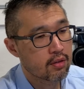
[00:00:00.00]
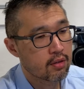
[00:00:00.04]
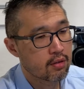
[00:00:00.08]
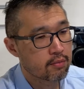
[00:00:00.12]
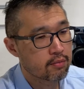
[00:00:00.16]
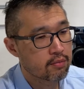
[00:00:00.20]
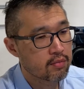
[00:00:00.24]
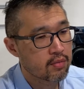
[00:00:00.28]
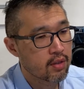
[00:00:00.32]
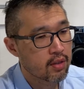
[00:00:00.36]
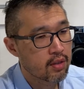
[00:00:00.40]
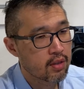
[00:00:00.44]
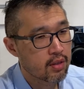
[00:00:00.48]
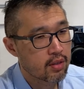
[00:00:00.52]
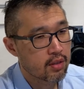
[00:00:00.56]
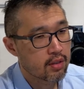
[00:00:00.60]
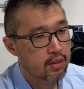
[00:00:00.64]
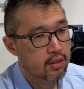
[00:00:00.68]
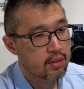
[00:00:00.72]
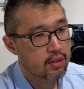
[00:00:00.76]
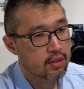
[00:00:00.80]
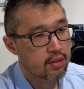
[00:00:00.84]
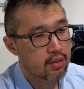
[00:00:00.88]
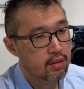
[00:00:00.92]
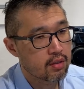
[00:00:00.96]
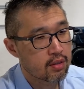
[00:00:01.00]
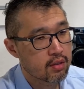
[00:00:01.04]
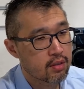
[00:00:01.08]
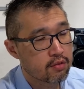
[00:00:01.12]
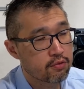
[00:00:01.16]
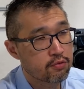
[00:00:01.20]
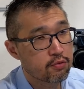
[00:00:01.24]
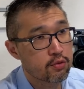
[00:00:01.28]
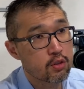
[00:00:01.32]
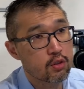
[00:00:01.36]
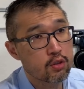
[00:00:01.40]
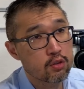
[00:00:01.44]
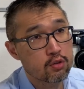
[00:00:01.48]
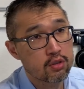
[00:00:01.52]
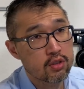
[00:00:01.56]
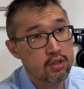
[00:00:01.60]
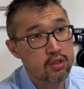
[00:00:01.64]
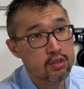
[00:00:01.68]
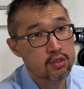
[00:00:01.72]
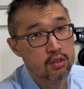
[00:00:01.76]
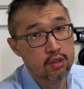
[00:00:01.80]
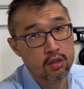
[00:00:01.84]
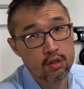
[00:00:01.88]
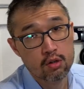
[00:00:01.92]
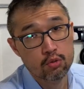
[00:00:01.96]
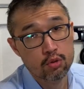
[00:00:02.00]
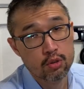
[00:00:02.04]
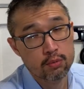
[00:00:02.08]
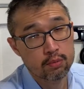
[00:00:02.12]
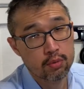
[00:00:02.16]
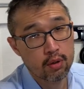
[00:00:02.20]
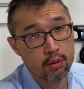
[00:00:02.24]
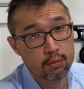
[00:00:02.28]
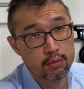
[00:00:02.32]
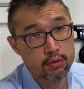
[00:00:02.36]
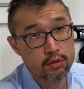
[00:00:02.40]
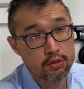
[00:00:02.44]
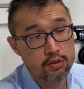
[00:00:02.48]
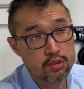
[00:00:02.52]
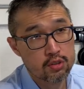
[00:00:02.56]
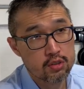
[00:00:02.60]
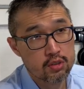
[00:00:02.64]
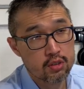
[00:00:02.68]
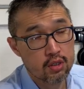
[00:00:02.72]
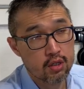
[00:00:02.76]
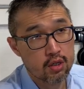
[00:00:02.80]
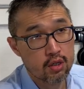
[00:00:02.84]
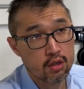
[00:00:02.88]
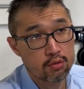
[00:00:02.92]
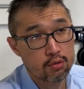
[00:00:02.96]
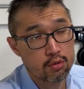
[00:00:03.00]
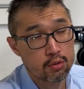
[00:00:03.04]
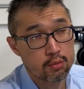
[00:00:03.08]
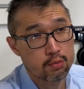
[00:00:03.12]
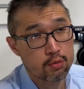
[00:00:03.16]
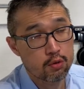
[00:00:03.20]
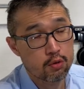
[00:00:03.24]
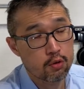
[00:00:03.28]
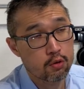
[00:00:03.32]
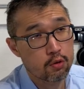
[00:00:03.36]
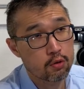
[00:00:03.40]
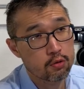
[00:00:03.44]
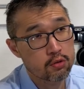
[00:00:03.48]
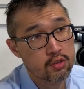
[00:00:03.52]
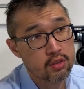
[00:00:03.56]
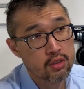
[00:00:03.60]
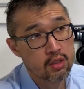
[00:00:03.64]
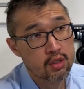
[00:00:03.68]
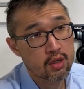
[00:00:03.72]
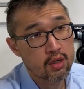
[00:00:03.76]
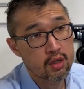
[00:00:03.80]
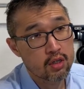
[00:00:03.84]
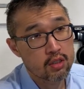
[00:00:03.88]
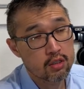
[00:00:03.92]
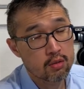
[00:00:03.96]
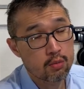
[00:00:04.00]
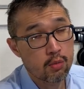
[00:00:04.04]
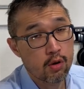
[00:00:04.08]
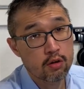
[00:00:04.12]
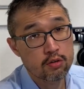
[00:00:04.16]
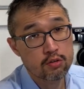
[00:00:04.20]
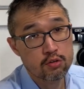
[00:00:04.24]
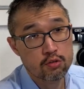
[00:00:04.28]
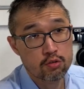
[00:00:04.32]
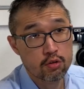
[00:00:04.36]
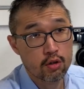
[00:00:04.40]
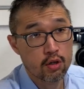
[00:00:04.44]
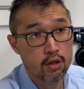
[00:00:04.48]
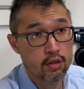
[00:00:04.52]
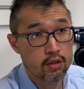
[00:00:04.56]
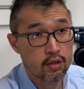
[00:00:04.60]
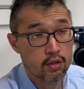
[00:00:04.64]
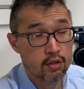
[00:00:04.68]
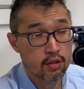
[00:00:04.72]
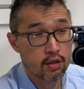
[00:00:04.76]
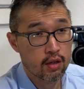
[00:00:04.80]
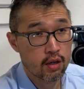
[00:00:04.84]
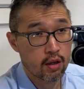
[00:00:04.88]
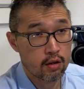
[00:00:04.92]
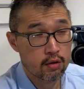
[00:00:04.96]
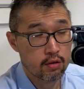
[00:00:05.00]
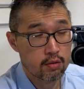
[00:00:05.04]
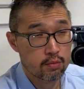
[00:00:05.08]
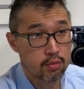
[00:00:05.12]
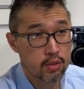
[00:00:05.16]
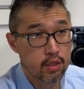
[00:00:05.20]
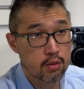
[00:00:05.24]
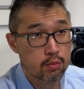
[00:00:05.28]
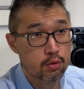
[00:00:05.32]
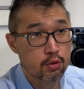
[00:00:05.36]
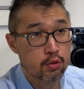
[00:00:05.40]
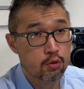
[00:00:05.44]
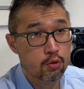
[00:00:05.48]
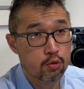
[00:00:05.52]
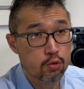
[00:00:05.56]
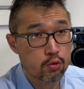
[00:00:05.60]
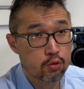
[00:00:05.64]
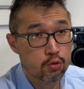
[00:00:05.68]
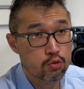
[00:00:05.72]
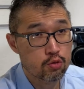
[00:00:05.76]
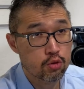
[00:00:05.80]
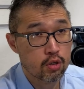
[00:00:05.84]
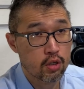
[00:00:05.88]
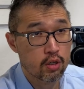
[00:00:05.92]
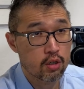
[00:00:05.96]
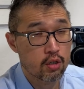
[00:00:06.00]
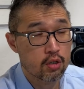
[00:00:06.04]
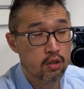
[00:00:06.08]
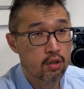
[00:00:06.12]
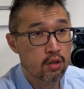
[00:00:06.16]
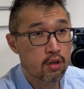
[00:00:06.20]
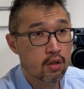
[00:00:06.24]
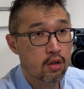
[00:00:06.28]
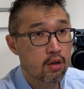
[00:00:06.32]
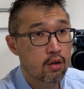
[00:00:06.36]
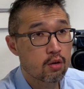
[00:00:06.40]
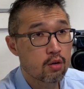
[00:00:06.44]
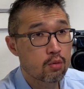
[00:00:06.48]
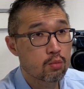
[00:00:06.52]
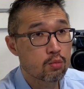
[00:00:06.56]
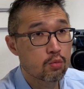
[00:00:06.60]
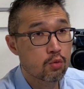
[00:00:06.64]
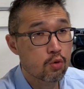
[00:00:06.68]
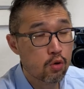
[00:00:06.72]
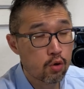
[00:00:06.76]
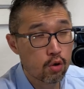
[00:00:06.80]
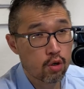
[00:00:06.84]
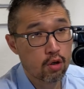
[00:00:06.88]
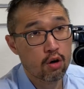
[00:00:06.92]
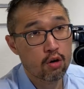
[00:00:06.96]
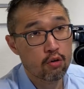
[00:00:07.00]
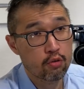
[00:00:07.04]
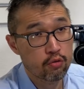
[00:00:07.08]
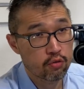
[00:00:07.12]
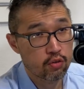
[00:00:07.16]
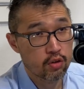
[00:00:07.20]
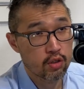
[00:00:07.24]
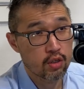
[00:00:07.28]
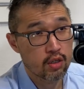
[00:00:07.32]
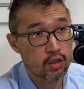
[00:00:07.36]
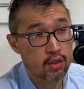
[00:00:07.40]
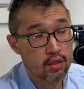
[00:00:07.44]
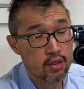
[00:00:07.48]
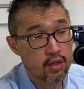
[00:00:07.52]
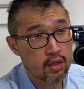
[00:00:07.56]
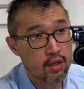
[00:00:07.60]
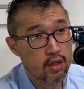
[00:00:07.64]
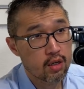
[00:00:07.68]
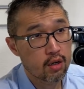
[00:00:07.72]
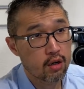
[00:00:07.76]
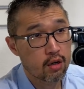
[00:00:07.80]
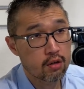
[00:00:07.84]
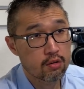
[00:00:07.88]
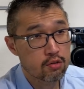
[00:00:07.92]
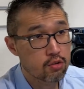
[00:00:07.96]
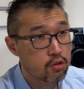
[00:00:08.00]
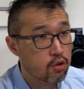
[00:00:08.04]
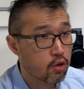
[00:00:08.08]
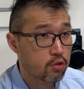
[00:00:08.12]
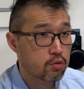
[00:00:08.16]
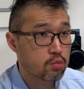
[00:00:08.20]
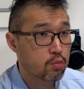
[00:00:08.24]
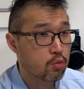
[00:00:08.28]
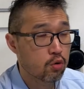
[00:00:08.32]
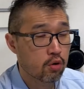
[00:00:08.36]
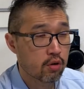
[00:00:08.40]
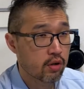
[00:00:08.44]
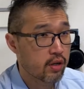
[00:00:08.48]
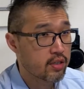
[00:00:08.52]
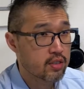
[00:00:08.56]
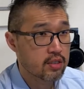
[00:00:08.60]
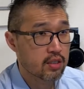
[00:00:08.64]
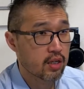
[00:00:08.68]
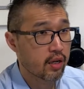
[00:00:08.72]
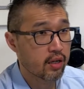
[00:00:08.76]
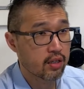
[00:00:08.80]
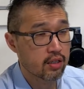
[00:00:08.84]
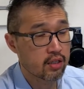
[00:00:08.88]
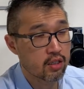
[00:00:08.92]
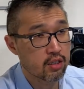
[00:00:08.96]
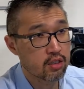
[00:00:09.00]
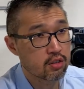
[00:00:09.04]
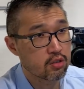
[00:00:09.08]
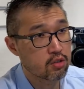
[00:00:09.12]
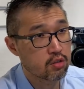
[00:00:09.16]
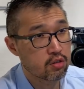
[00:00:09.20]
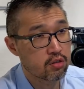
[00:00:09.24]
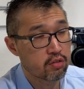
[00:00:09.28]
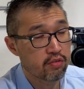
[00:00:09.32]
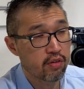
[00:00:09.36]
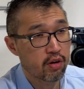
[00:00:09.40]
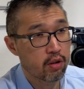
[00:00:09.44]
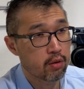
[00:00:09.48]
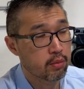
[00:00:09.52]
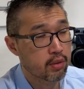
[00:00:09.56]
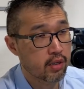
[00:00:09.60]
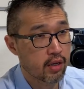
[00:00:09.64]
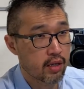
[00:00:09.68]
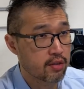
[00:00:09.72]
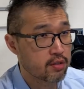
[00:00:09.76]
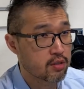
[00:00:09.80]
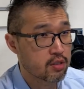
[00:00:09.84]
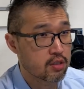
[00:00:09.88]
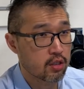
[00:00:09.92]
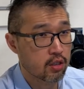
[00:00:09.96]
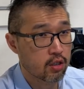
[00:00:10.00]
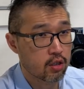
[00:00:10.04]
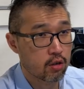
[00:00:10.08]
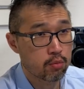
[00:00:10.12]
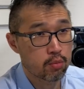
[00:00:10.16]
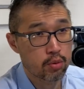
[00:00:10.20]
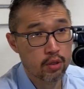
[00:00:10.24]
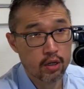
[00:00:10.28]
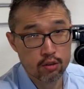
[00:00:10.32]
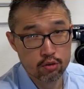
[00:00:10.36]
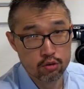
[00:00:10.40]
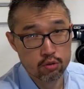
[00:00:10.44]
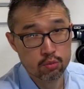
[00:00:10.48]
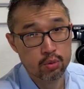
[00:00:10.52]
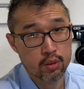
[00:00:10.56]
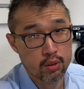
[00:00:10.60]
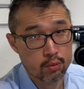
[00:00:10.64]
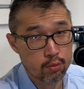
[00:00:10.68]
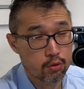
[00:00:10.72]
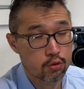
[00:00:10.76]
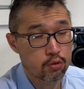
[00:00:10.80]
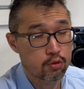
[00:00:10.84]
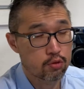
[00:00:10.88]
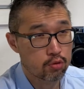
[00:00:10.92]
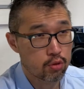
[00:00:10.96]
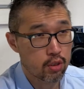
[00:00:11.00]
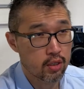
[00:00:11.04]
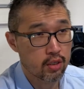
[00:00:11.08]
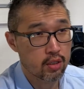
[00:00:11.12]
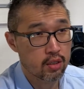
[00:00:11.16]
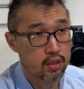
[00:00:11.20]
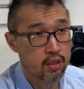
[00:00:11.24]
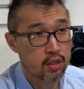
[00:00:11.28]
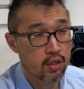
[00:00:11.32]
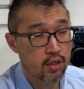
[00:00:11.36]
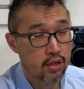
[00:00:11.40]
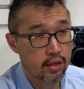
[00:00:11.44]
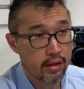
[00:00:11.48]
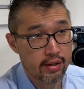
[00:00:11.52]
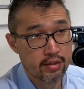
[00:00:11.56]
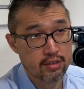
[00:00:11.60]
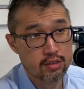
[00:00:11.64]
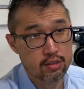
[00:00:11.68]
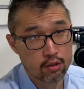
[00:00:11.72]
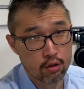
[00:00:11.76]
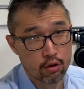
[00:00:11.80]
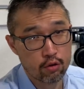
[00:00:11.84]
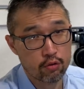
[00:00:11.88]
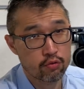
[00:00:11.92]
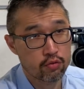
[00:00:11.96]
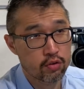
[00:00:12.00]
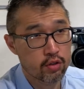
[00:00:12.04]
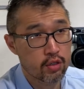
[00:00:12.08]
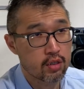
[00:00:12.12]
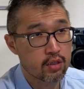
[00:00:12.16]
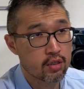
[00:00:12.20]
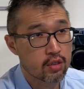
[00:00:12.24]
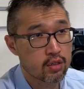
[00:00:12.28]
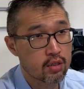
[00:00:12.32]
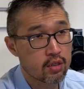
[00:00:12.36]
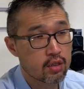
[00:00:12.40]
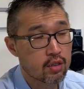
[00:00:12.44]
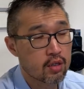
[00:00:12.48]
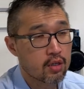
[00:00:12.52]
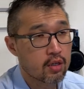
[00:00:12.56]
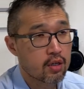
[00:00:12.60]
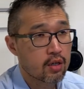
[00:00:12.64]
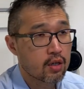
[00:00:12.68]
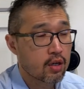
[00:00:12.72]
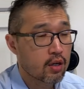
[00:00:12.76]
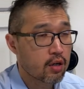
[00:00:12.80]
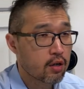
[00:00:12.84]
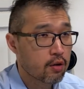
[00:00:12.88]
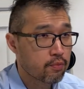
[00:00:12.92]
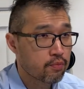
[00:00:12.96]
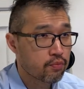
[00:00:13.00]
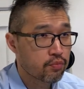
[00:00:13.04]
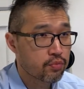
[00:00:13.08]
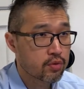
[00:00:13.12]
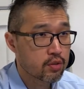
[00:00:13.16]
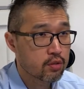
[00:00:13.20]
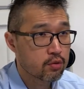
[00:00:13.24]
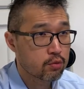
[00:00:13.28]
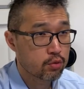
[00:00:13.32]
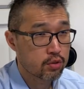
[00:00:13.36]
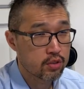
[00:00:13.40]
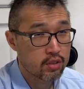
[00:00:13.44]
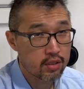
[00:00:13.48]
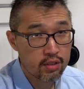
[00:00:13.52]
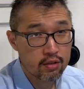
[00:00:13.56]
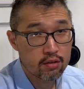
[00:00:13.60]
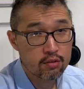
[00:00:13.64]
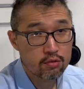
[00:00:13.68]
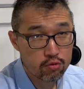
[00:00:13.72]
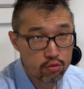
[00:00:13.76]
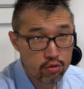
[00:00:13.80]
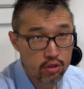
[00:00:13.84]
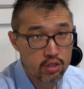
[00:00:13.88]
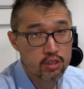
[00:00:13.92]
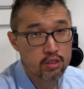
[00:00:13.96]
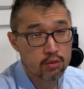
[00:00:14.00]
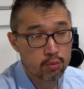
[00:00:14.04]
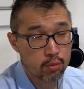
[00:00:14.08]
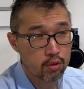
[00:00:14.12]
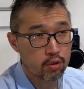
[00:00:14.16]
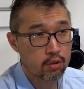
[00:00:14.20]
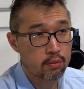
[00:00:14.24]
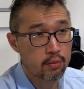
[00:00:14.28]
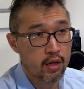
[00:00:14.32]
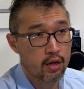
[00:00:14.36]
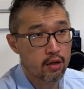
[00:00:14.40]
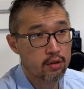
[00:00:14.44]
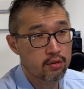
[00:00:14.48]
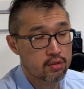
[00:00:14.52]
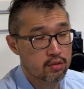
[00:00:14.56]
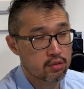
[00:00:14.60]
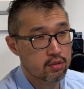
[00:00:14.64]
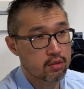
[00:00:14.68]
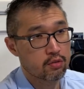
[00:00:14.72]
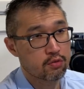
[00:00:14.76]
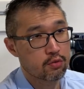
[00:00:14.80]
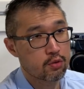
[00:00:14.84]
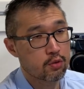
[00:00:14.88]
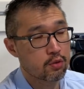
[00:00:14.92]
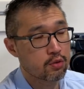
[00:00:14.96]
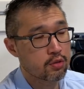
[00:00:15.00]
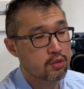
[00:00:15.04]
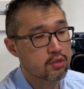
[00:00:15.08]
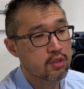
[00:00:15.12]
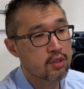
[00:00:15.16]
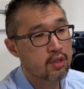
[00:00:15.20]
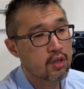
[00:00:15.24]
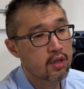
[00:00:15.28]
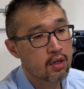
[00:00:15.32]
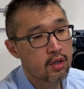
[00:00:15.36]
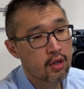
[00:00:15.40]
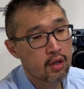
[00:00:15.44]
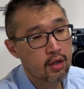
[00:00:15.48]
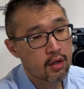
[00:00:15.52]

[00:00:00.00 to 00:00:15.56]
A few years ago, we published a report demonstrating that people who drink more coffee are not more or less likely to develop cancer compared to people who drink less coffee, within reasonable amount, of course.